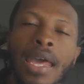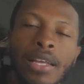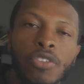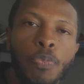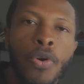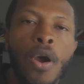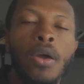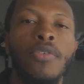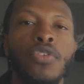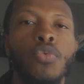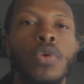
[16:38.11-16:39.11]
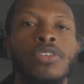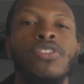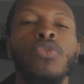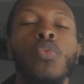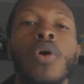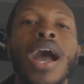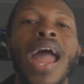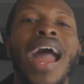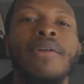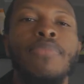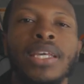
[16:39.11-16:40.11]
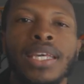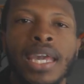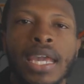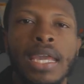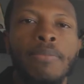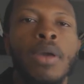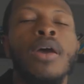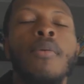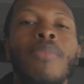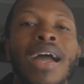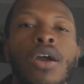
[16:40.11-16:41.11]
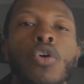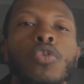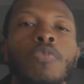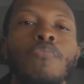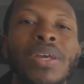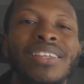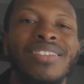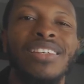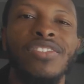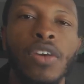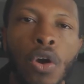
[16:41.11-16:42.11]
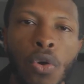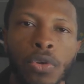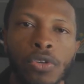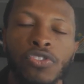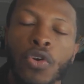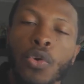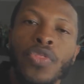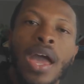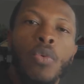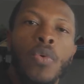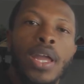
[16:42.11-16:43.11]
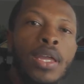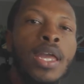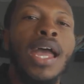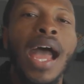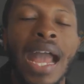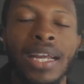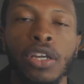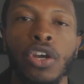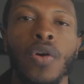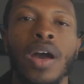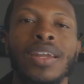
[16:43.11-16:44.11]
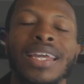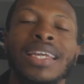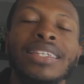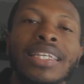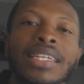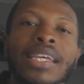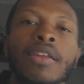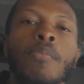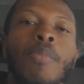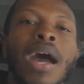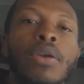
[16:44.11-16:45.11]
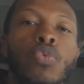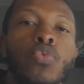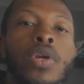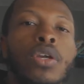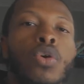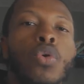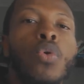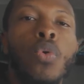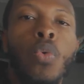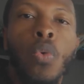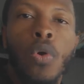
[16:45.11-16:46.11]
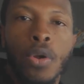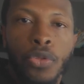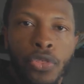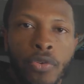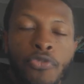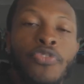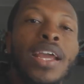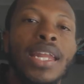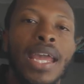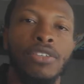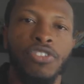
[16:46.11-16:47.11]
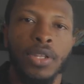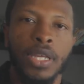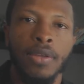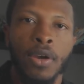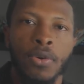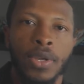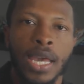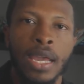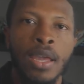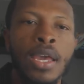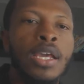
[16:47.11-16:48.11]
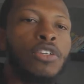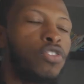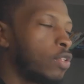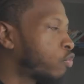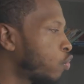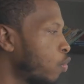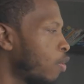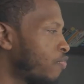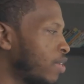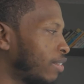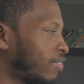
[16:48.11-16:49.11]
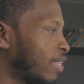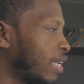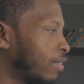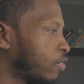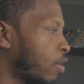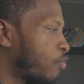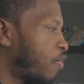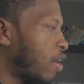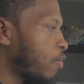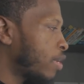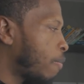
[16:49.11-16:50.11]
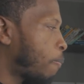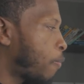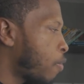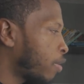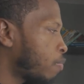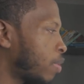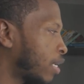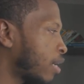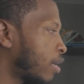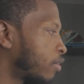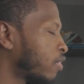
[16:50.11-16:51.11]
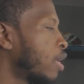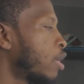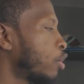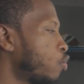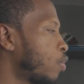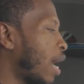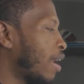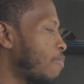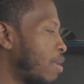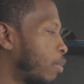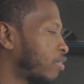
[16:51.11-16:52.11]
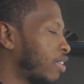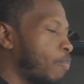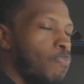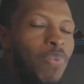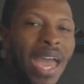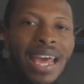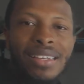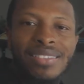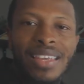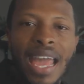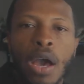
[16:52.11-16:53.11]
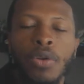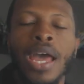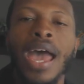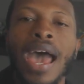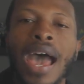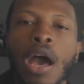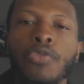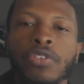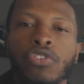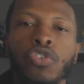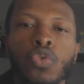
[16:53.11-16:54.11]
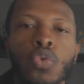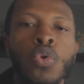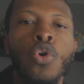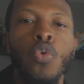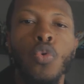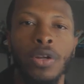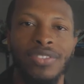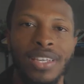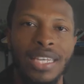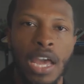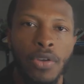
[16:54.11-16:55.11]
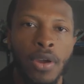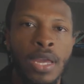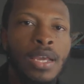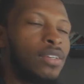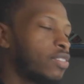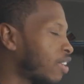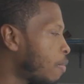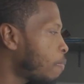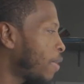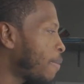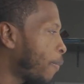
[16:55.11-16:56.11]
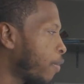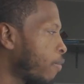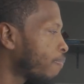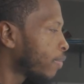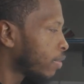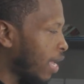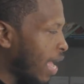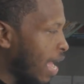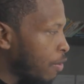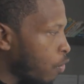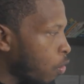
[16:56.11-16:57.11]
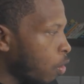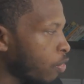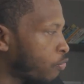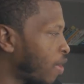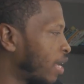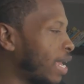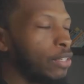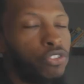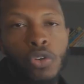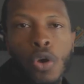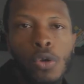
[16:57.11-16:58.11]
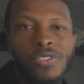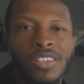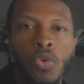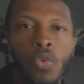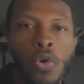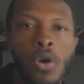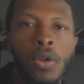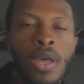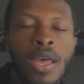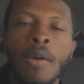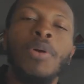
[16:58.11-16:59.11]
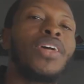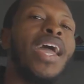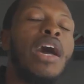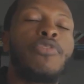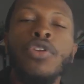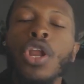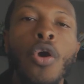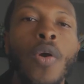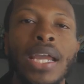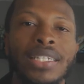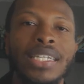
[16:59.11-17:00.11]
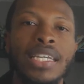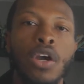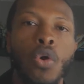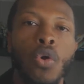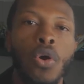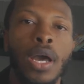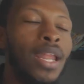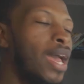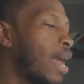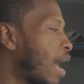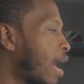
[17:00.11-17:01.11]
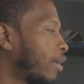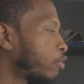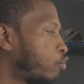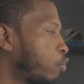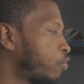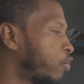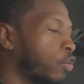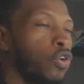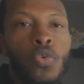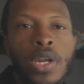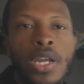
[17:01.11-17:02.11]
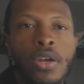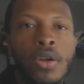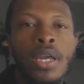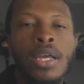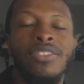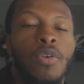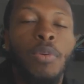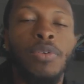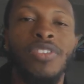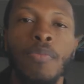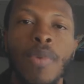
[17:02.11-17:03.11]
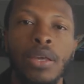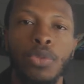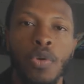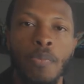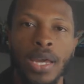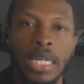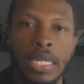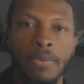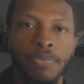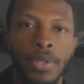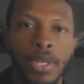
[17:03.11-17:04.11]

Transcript: And that's part of the reason why I became my own business owner. So that way I could go out and get my real worth financially. Okay. So the two of these things are very important because you got to be able to balance out how the two work together. Some people they have all the financial goals in the world, but they have no idea on how to choose a career to be able to make the money.